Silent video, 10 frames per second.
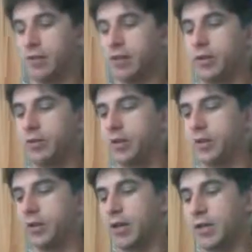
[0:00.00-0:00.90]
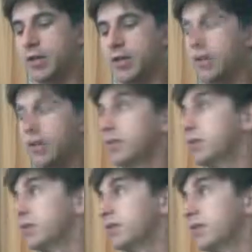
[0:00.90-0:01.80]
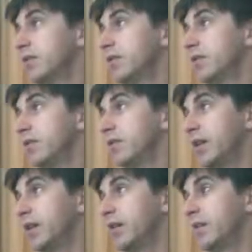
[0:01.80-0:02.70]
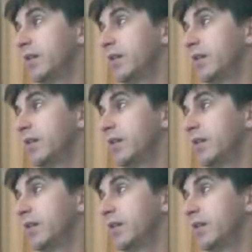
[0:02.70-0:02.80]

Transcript: Unity asset file.